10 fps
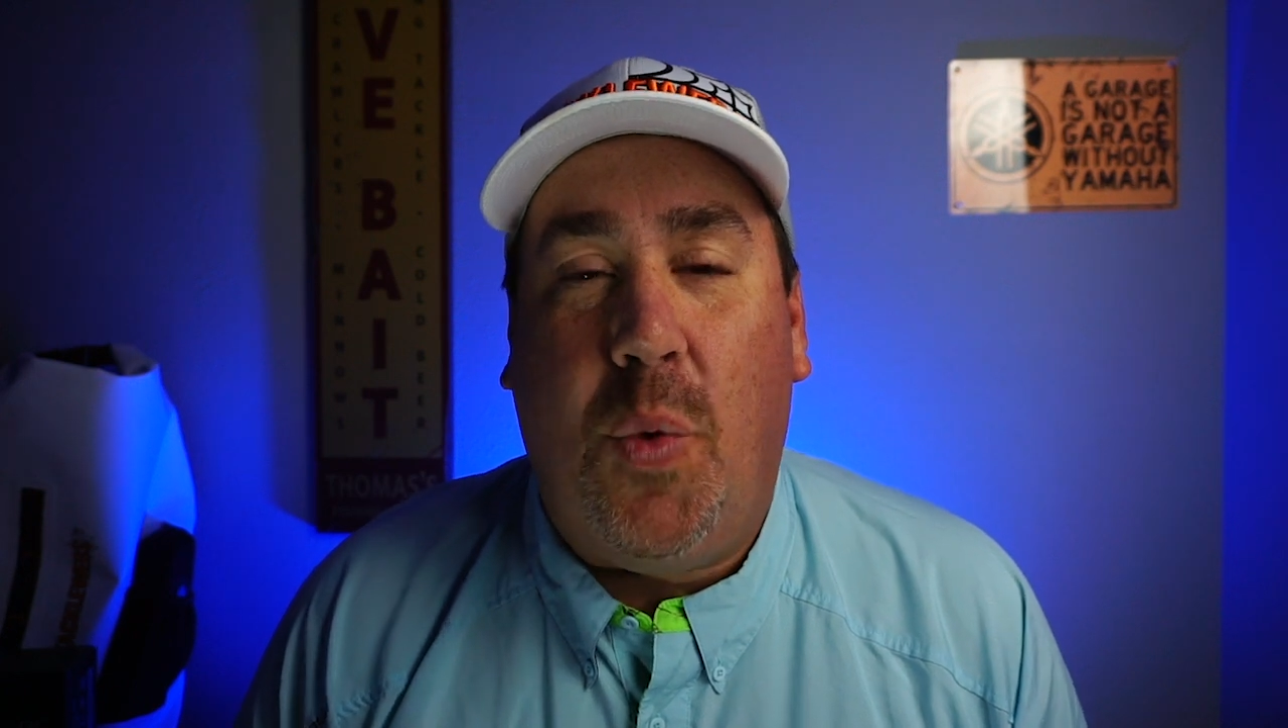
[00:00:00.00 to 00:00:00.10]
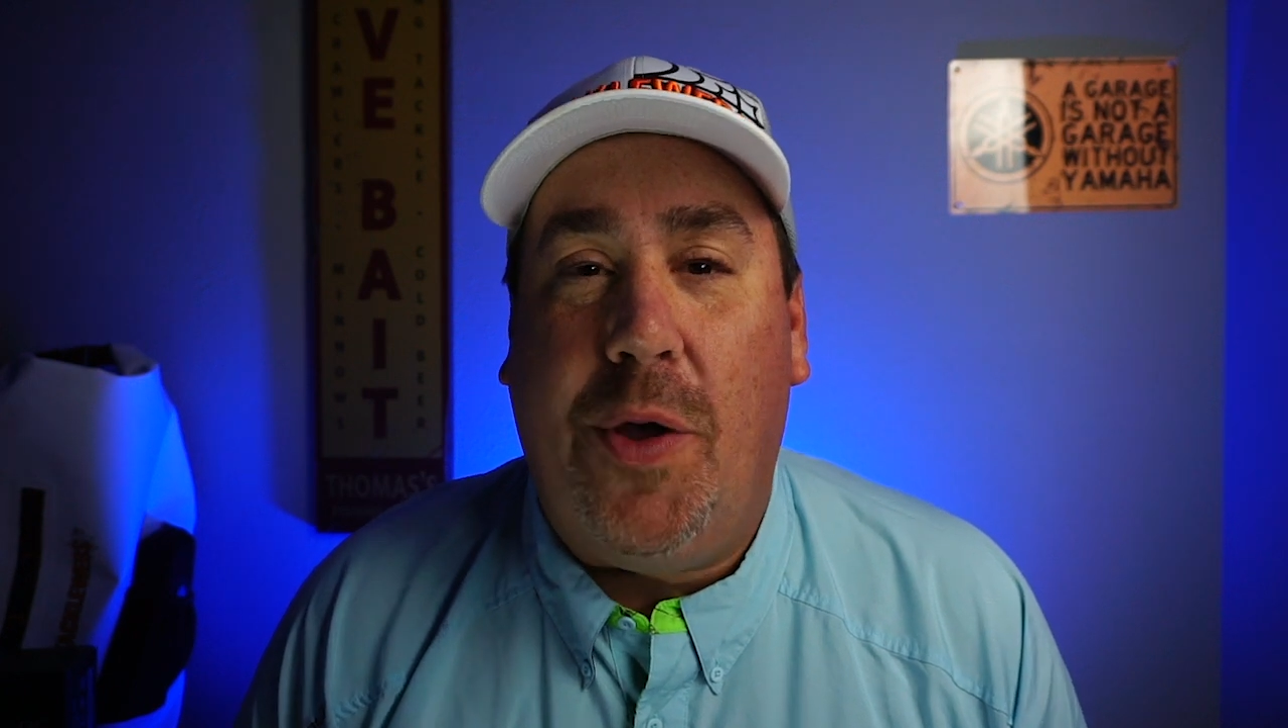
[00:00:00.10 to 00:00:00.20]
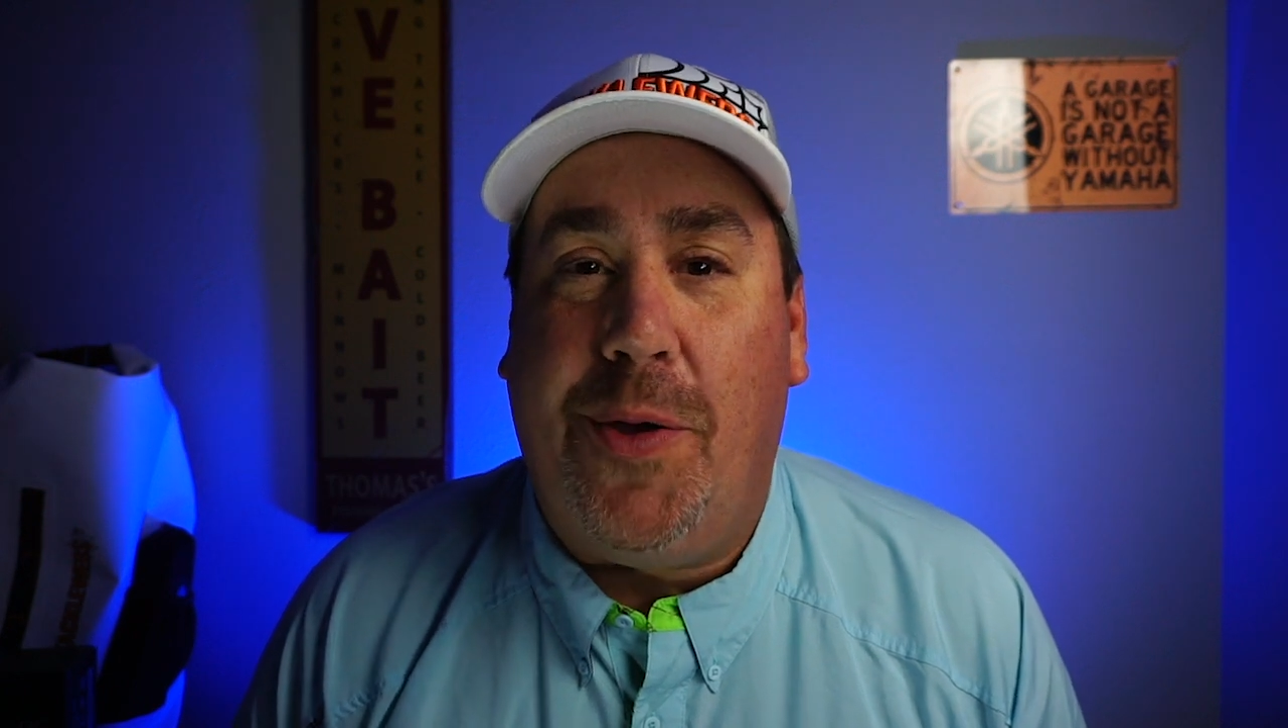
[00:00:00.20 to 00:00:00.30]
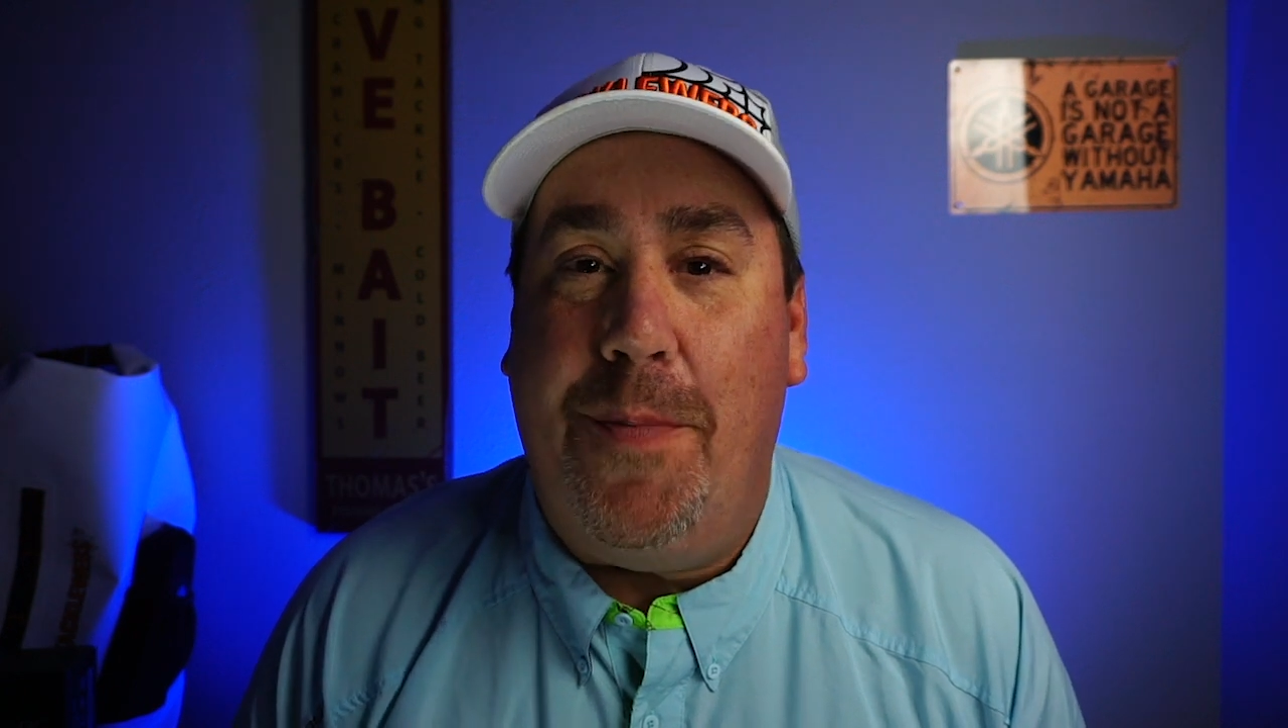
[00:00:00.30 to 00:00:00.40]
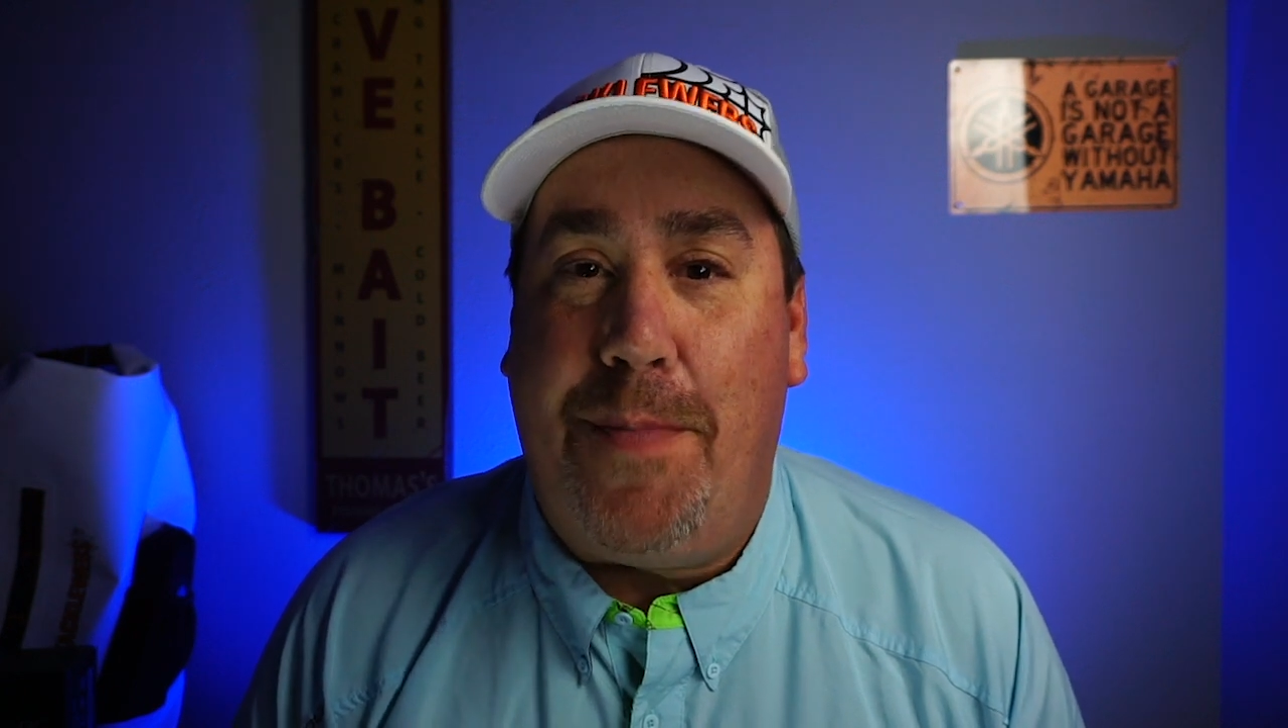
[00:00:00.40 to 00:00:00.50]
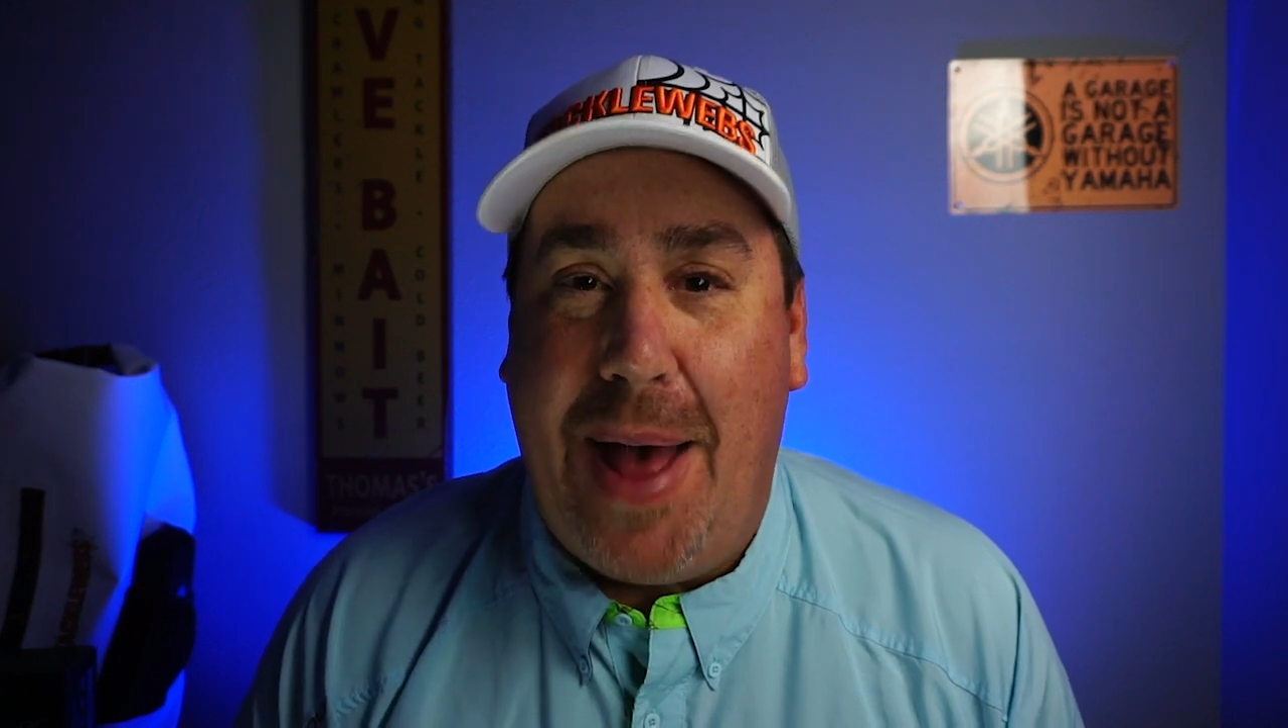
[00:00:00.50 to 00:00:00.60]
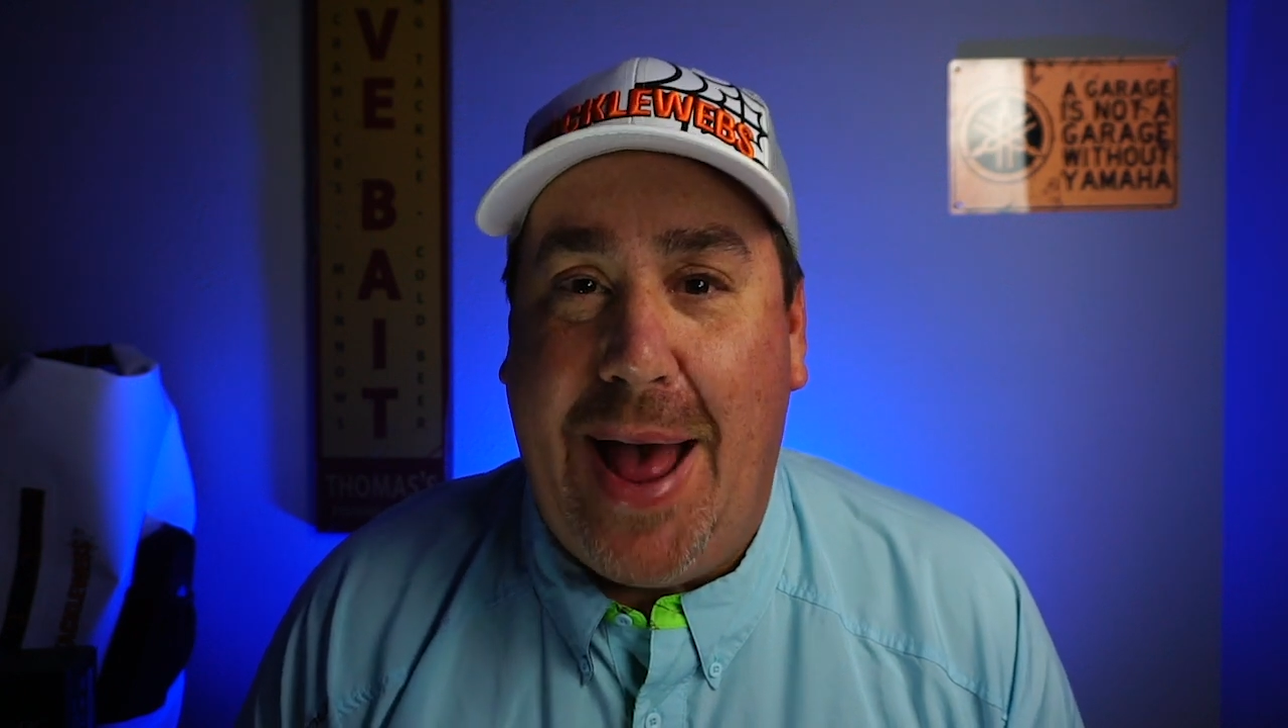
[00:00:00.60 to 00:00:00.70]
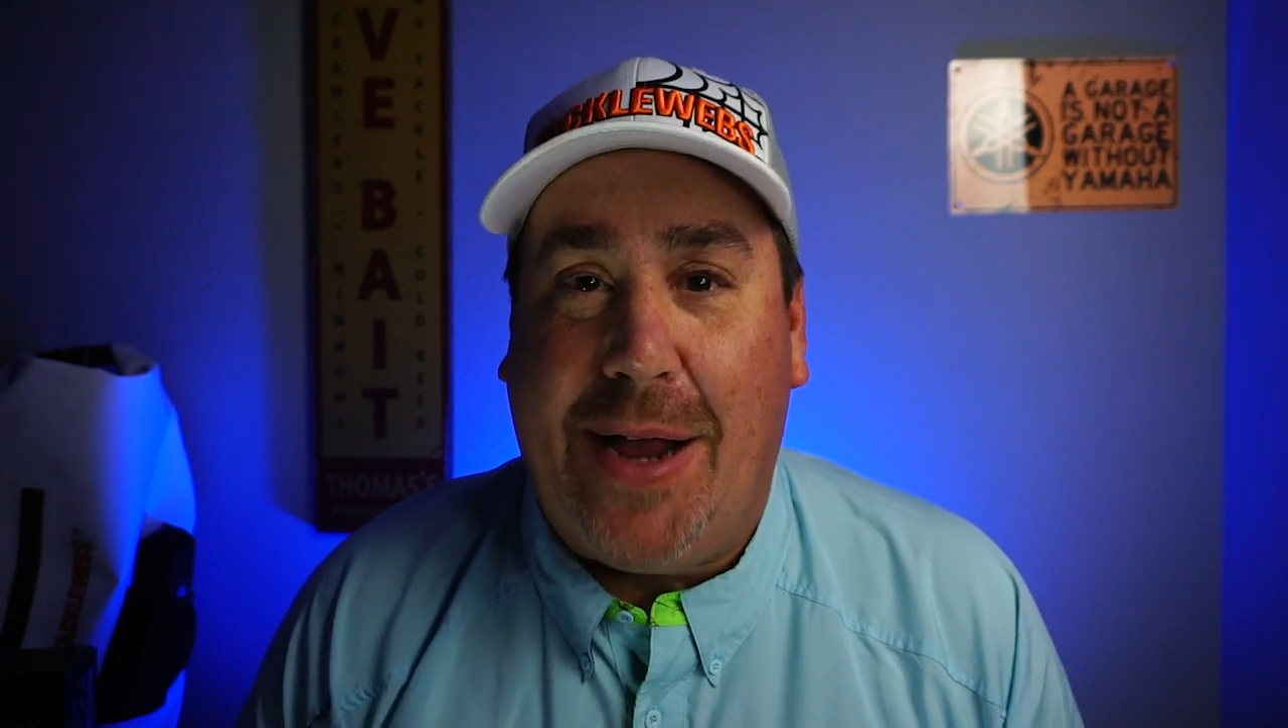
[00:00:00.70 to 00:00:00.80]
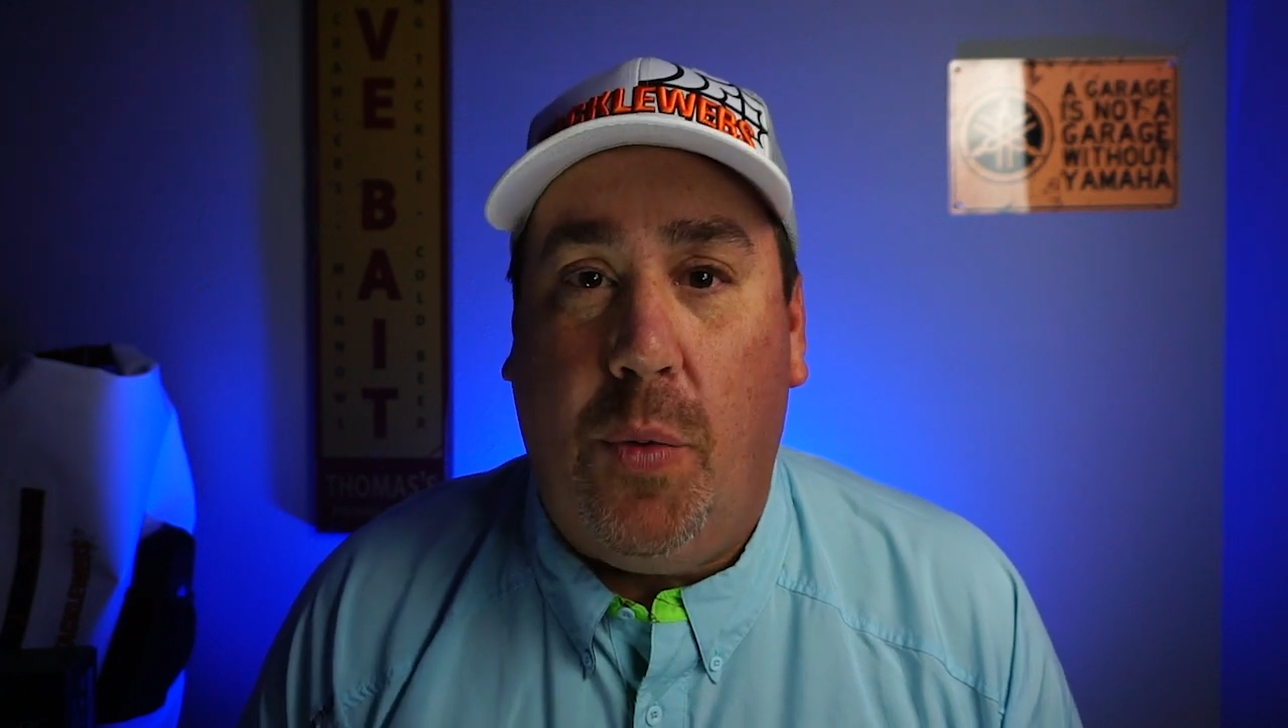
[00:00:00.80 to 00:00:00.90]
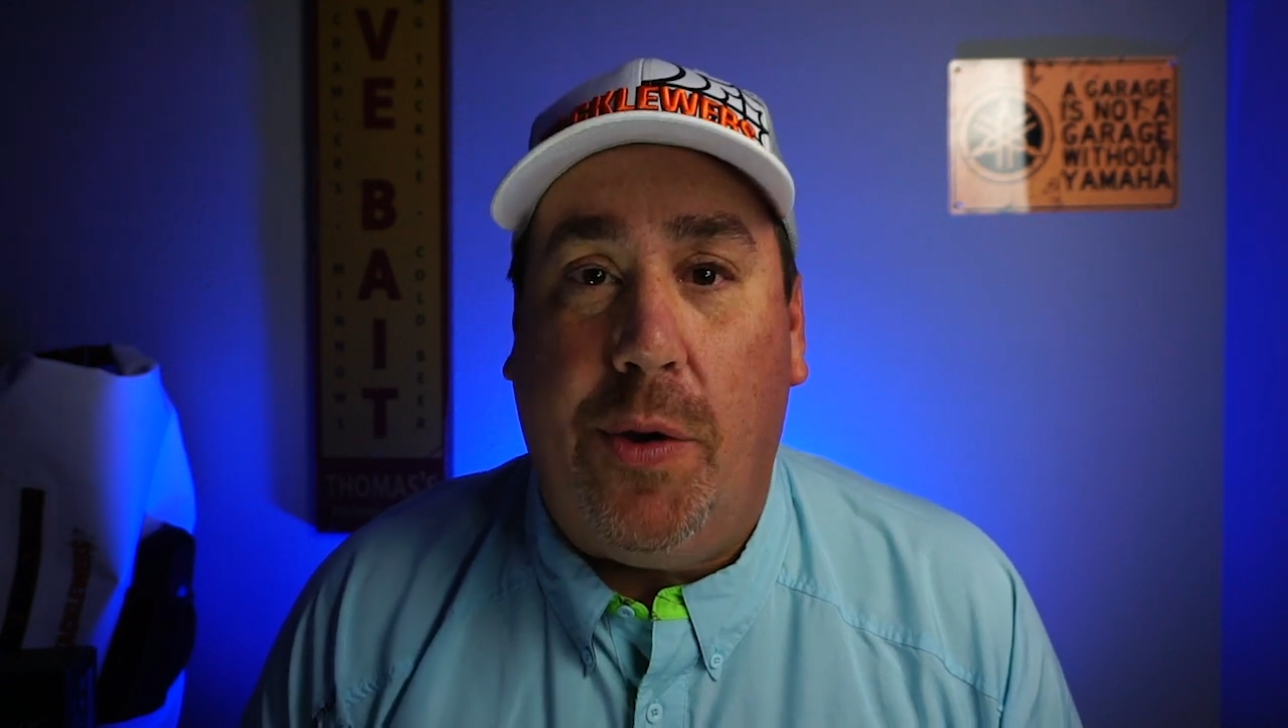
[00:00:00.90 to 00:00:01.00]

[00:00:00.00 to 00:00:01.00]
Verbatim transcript: welcome back.